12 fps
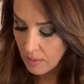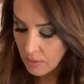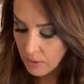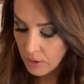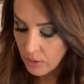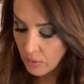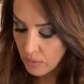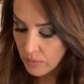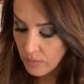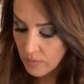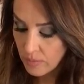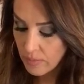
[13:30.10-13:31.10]
you know,
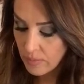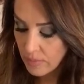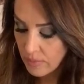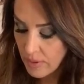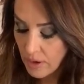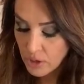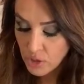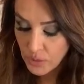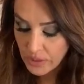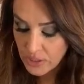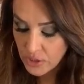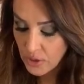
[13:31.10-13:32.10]
they're a
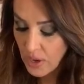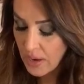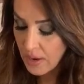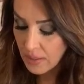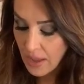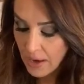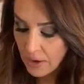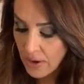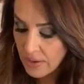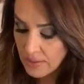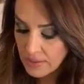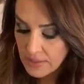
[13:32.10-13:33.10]
trickster and a liar
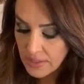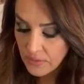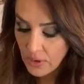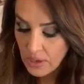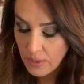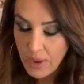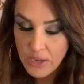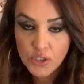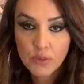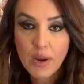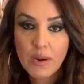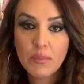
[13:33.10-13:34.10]
and a deceiver and a
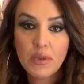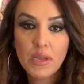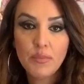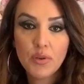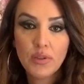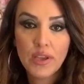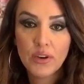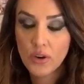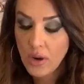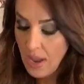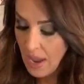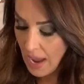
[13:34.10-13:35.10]
mastermind
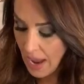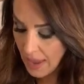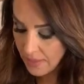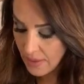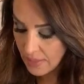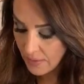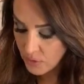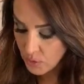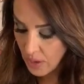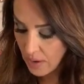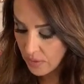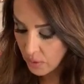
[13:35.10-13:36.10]
manipulator, and they left you
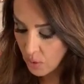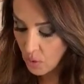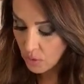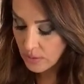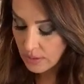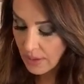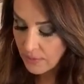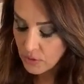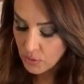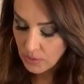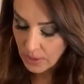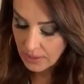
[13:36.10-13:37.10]
out in the cold and left
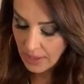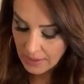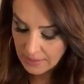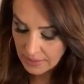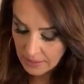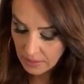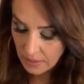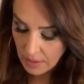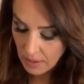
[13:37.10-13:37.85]
you neglected.